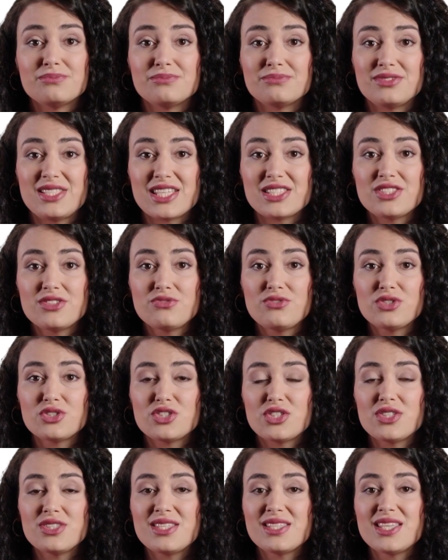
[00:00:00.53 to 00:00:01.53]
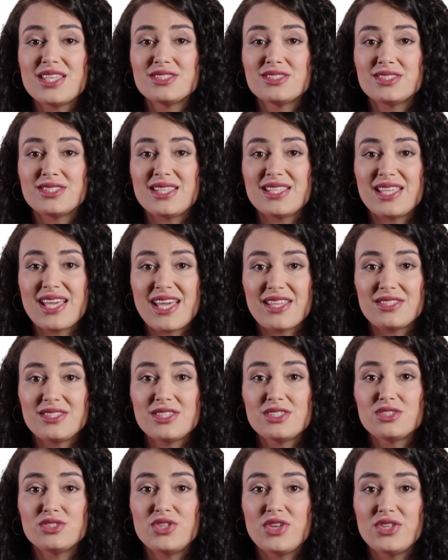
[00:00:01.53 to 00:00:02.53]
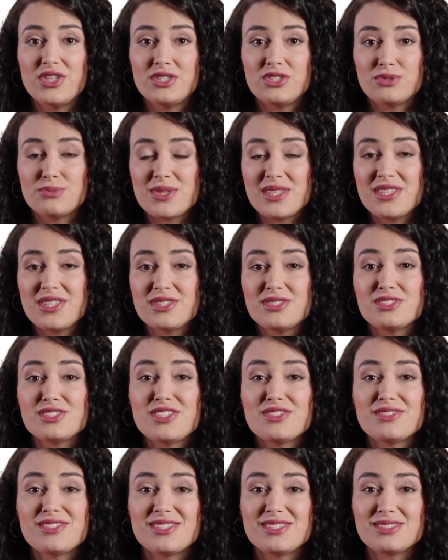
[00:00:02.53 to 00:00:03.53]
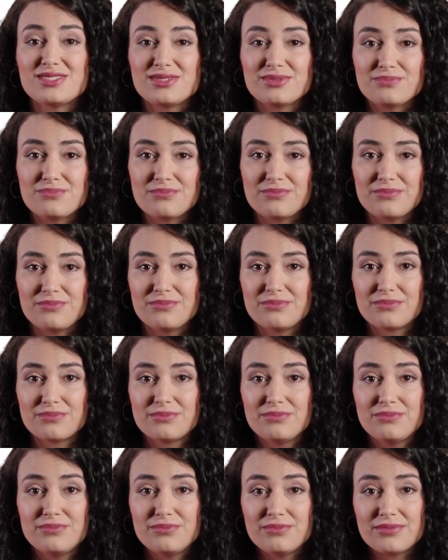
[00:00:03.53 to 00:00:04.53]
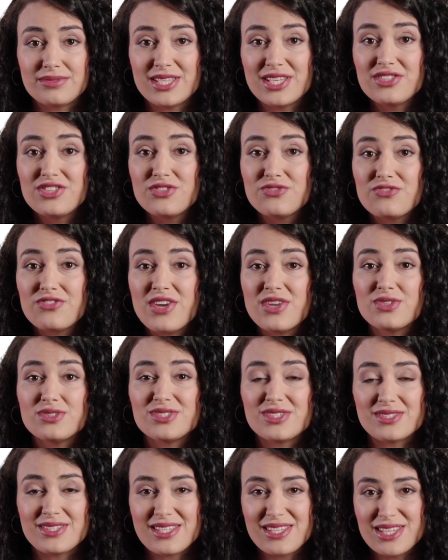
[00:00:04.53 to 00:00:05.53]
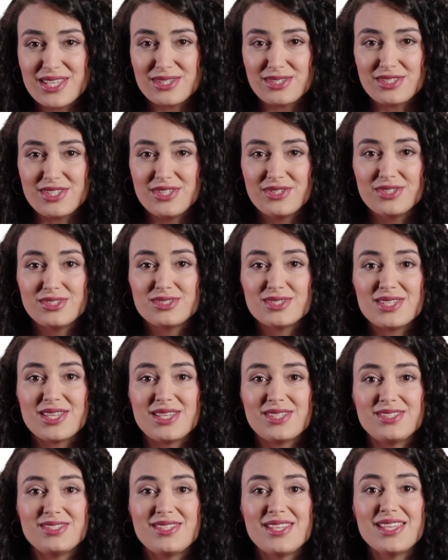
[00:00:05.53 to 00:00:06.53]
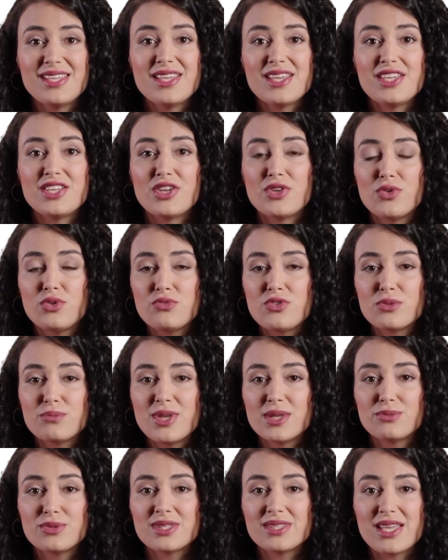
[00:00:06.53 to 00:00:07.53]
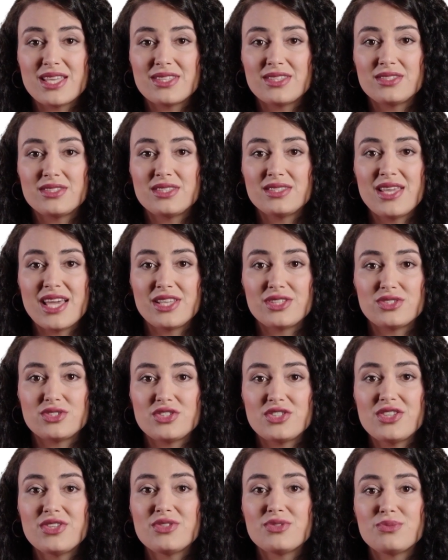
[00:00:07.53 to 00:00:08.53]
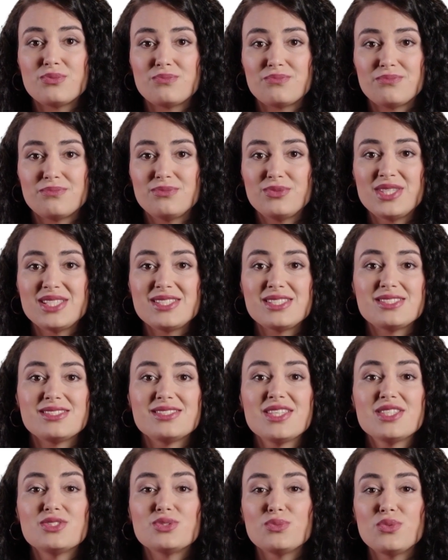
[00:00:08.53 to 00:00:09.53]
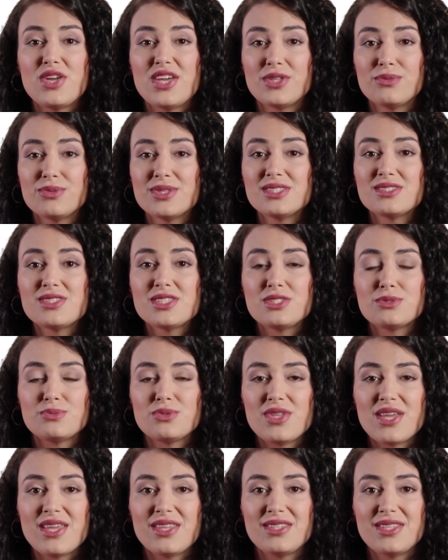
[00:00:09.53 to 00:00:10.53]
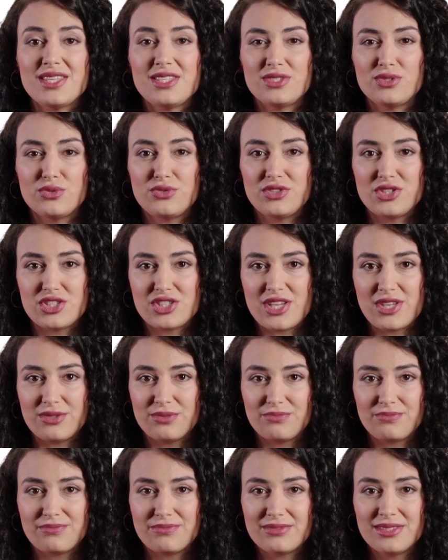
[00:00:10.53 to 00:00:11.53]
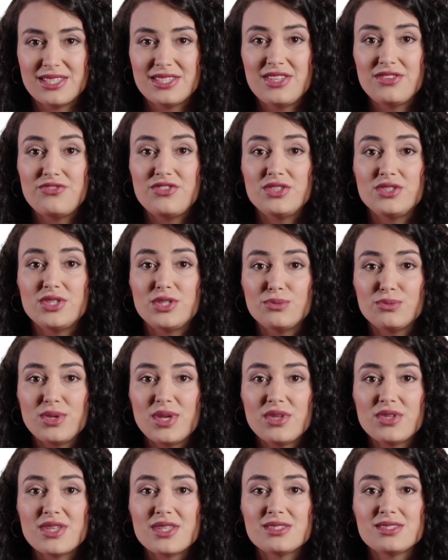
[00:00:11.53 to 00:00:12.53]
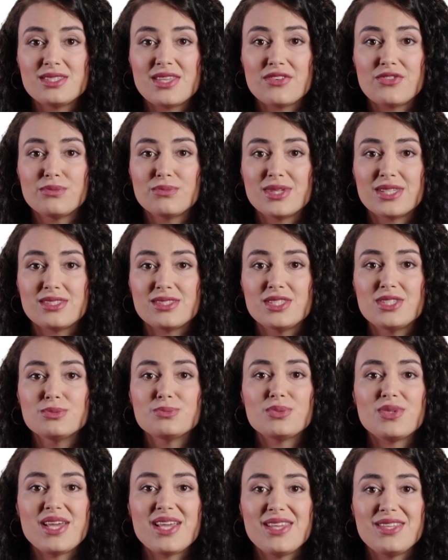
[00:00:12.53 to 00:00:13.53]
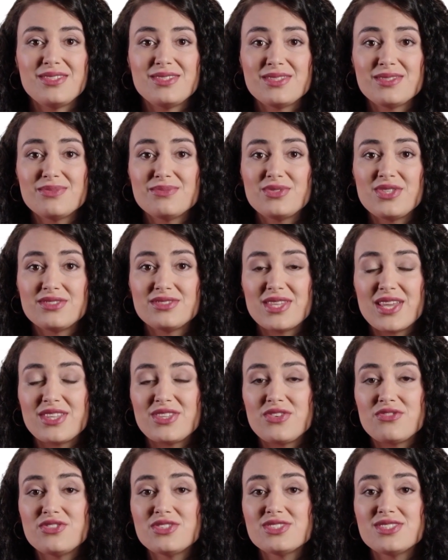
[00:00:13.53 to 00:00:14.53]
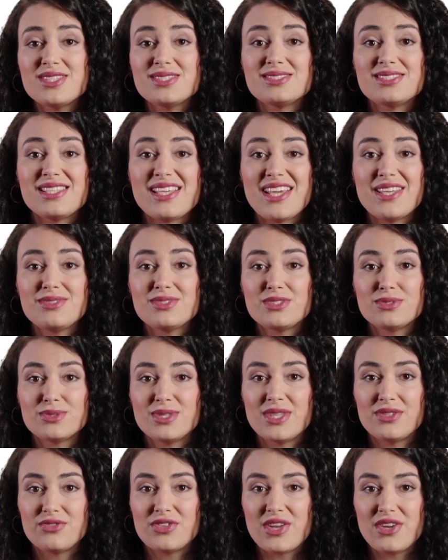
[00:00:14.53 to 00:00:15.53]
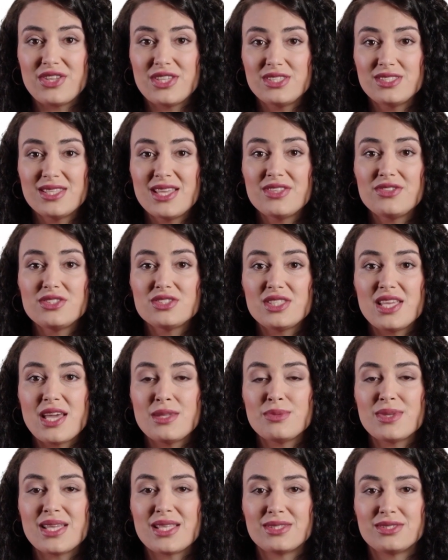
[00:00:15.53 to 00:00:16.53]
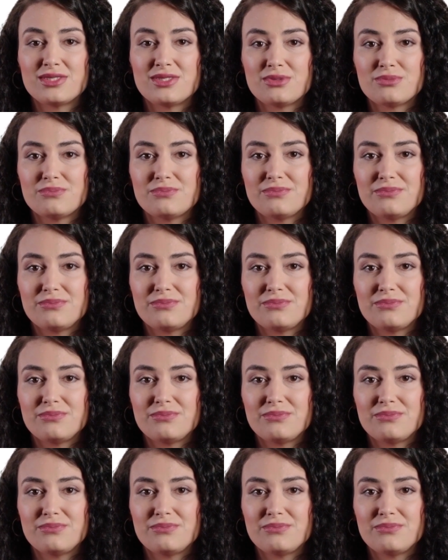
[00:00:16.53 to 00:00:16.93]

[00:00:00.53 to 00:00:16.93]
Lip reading: Thank you for tuning in to the Canada Startups video series. If you follow the video series closely, you will remember that in the last few, we discussed why a business plan is crucial, the different components of a business plan. We've gone over some tips and various other topics.